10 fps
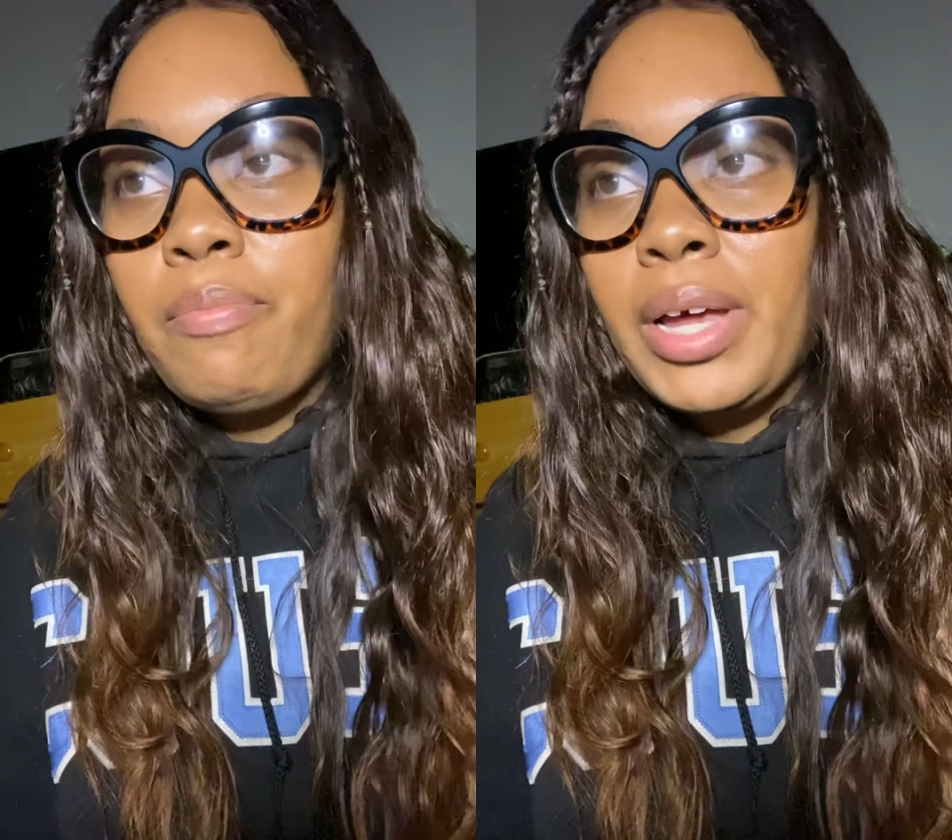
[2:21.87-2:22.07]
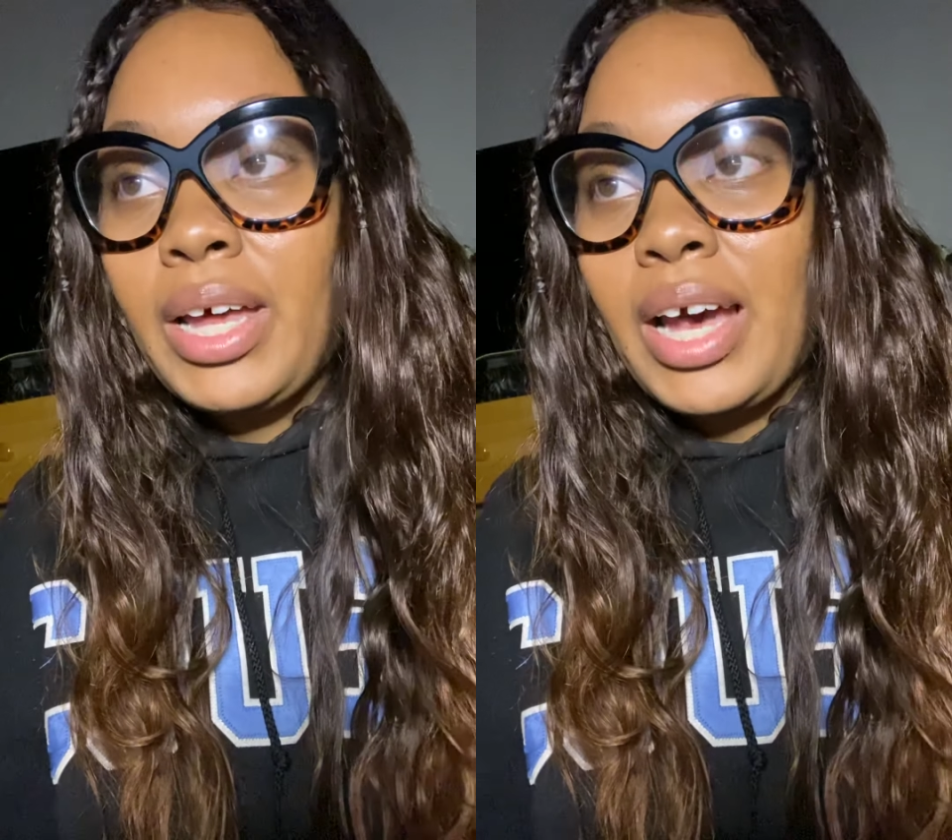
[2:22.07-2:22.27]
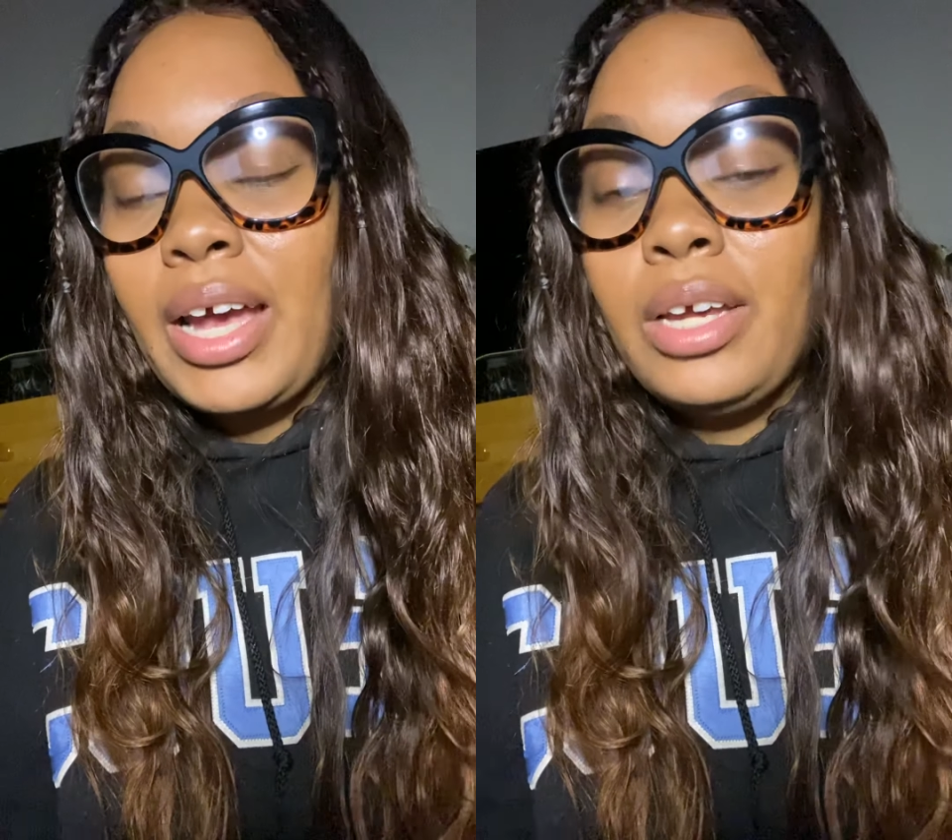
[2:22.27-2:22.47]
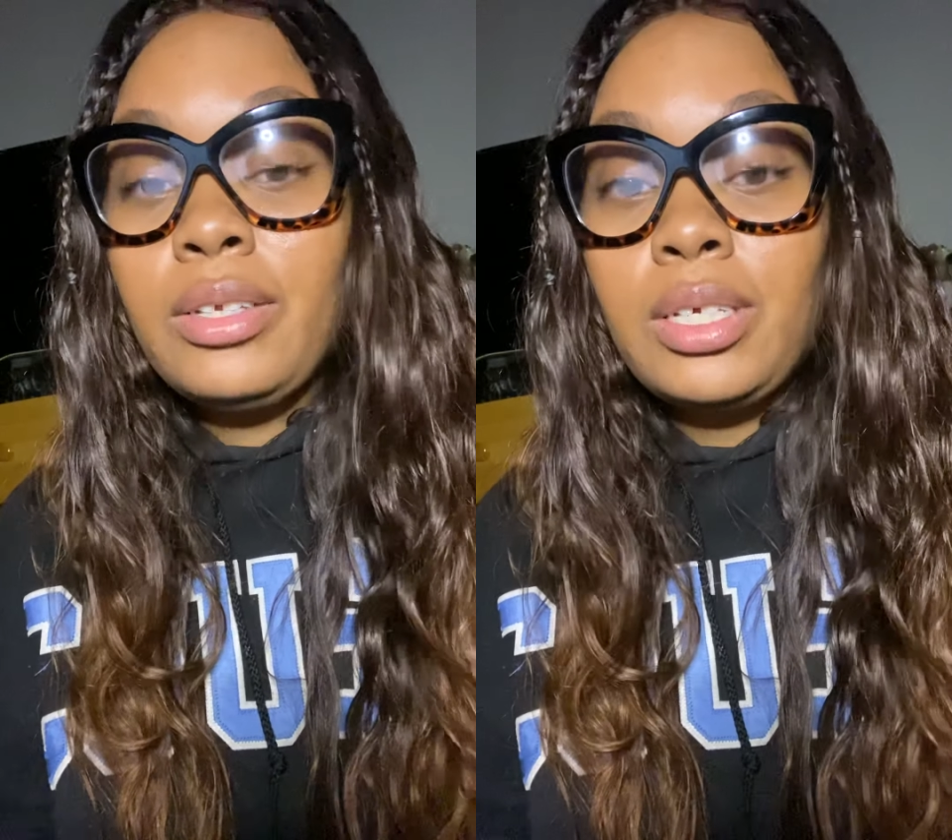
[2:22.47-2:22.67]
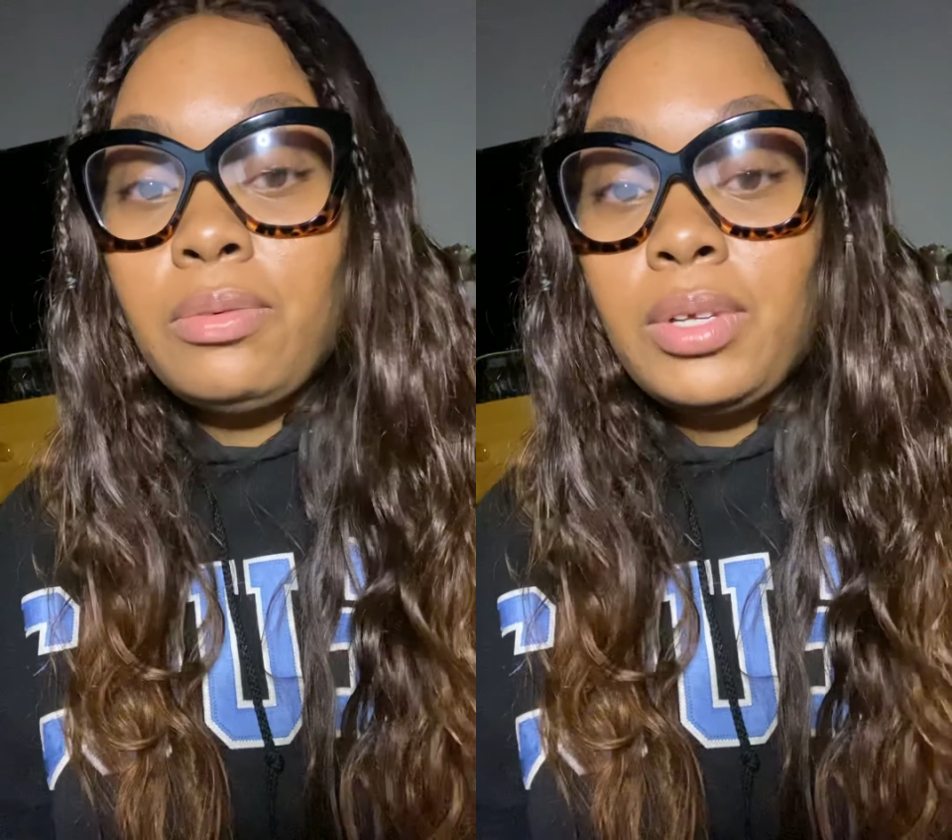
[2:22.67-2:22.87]
but I
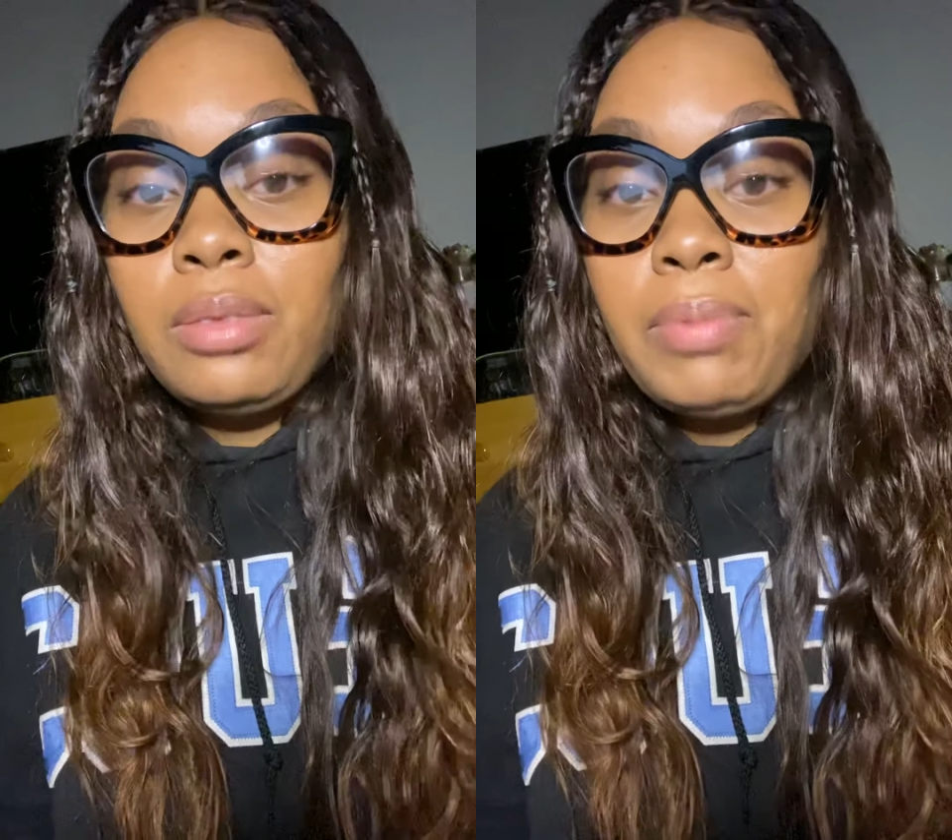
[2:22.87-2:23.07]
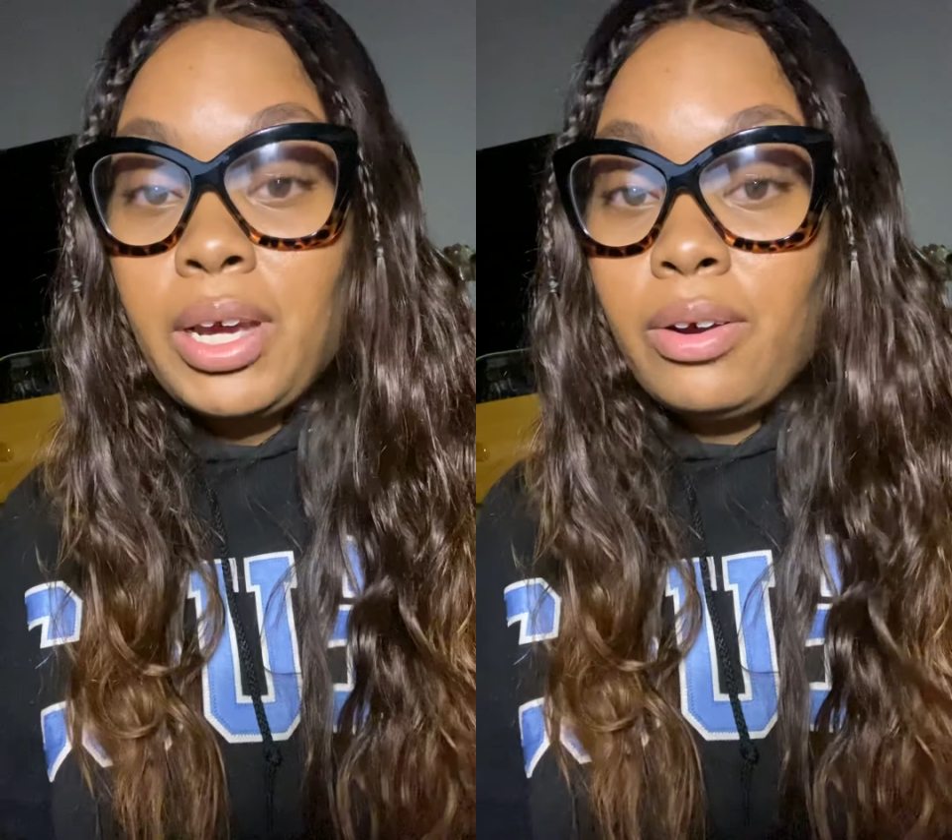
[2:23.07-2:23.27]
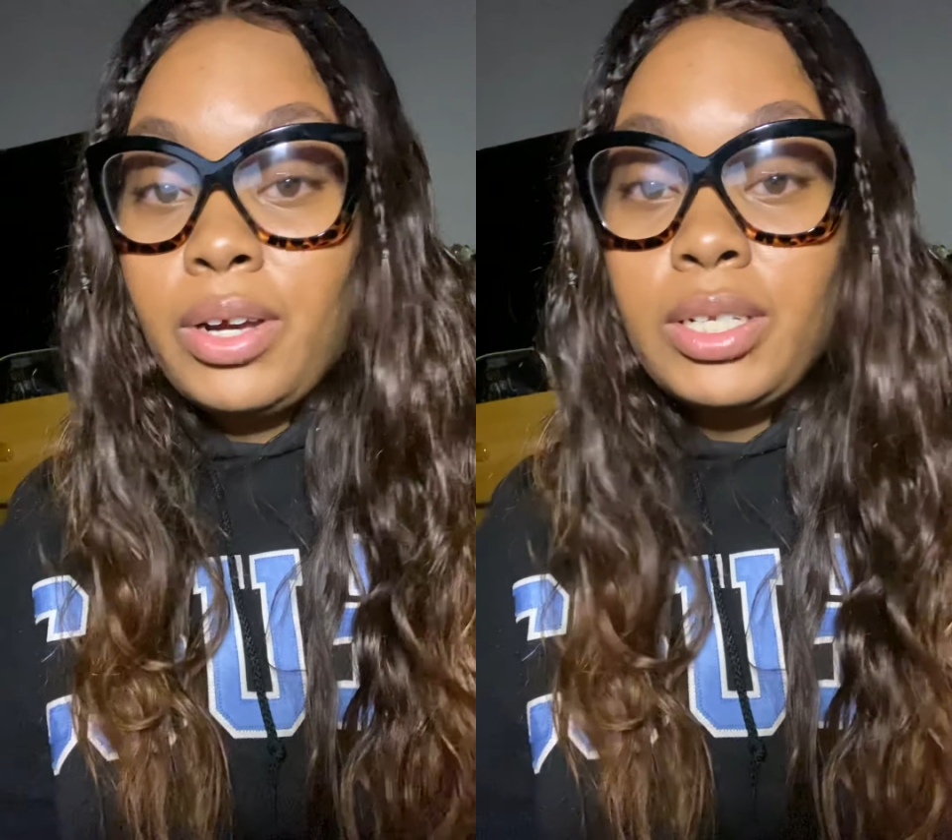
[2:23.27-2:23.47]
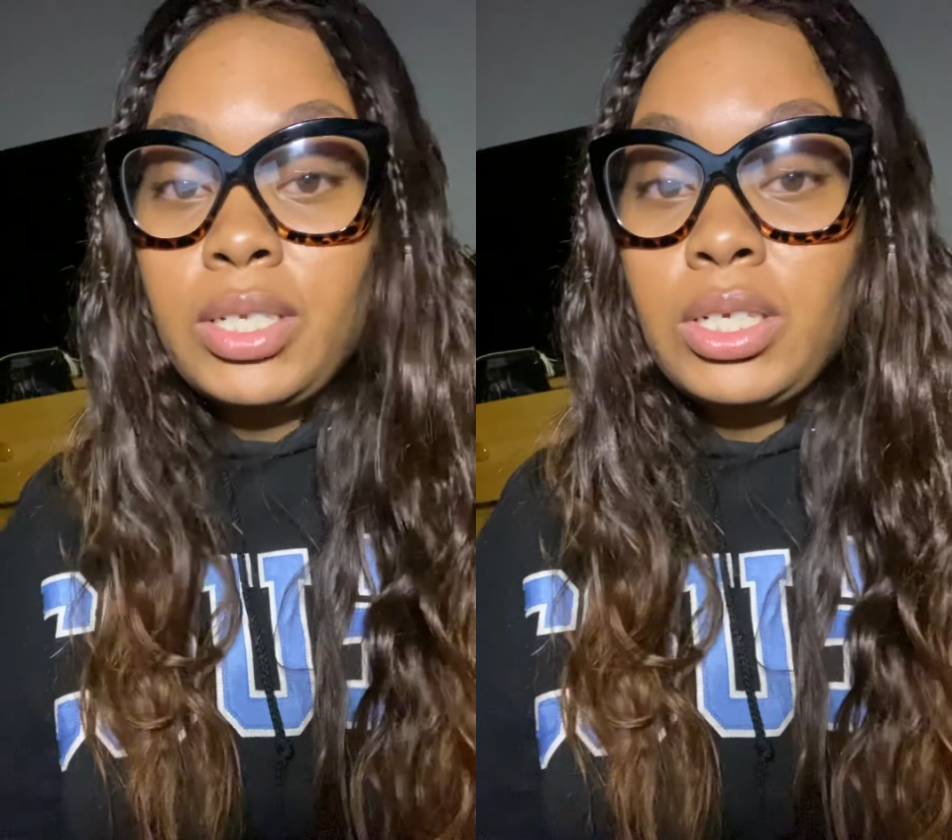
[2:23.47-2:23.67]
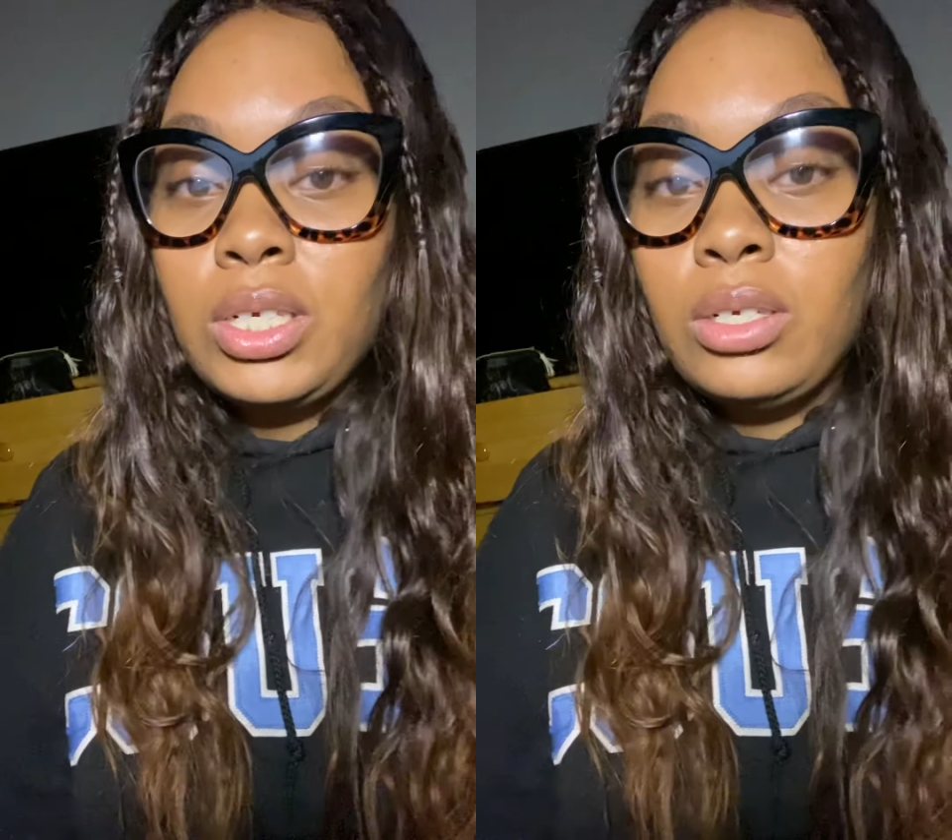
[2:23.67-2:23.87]
use it with parents
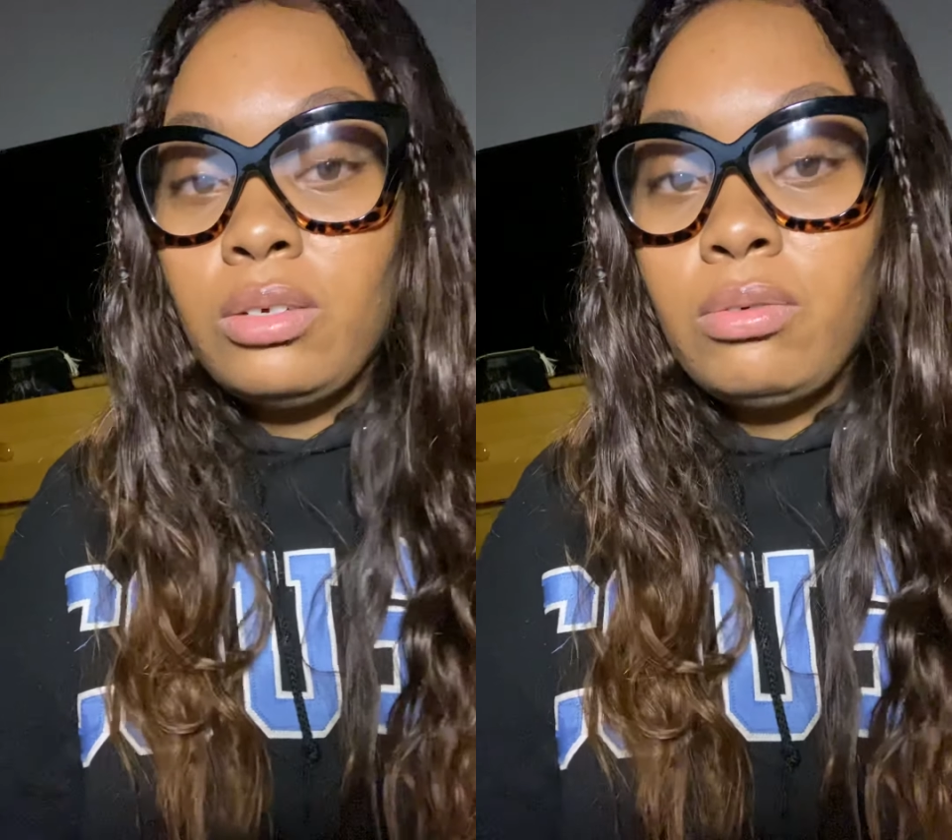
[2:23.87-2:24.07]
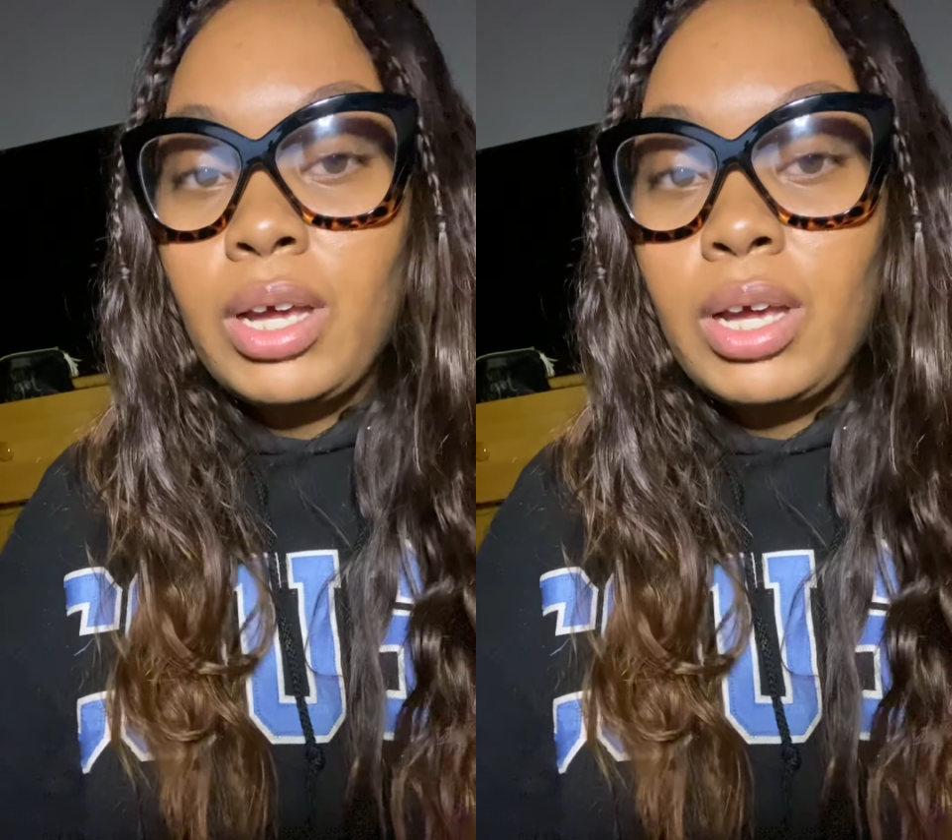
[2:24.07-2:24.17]
too,